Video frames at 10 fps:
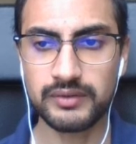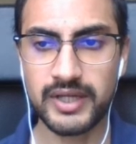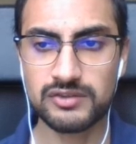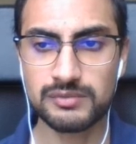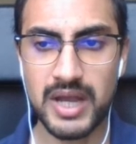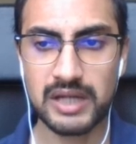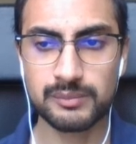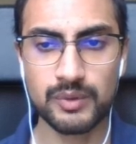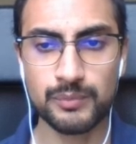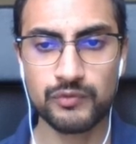test
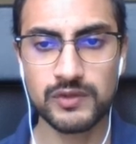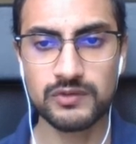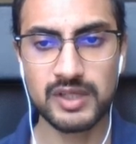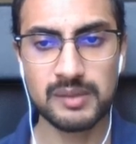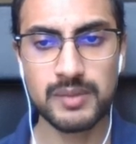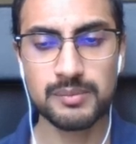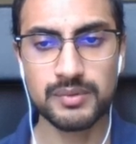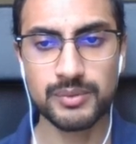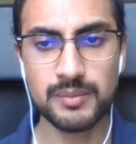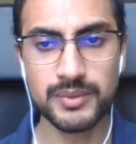backprop with the same
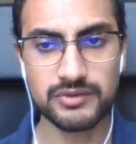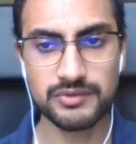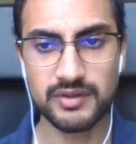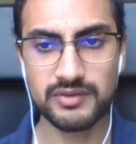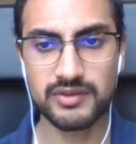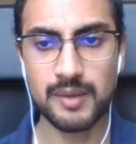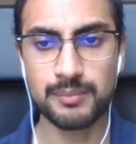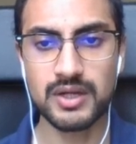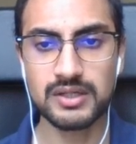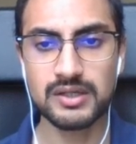hyperparameters as
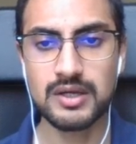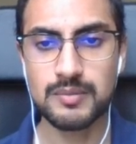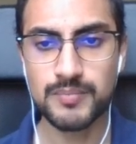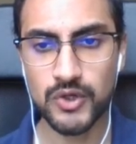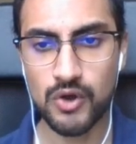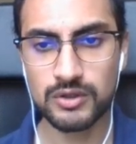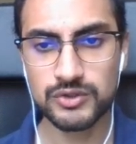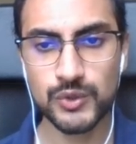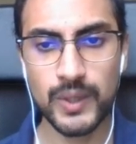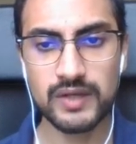HEPNET, but
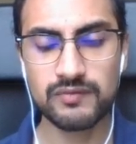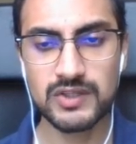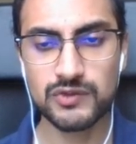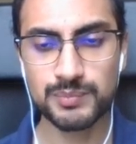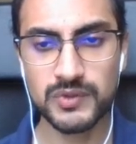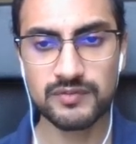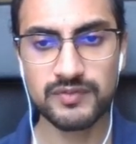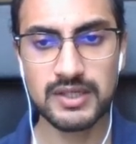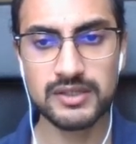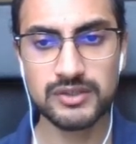also when we
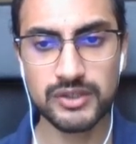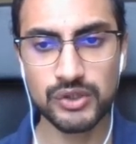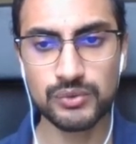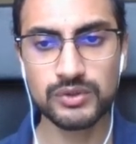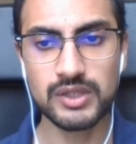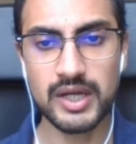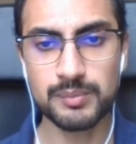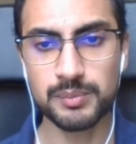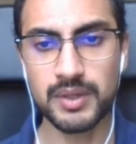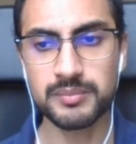specifically tune the
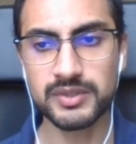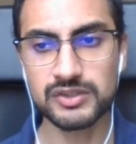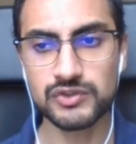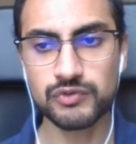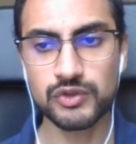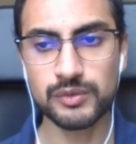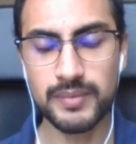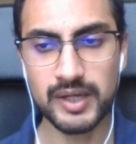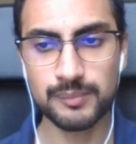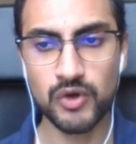hyperparameters for
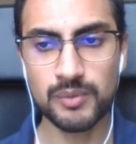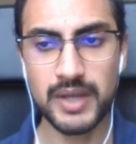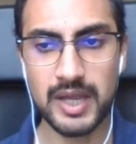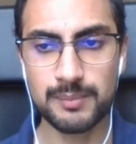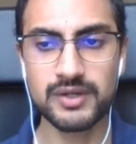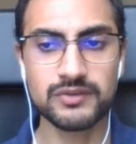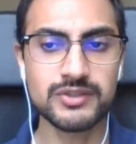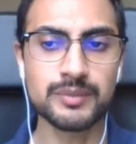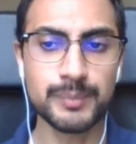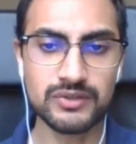backprop, HEPNET
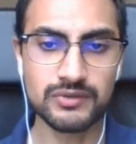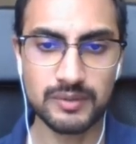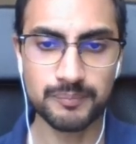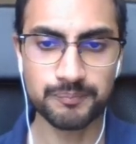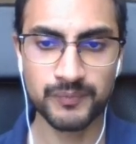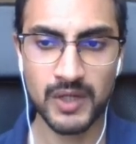still beats them.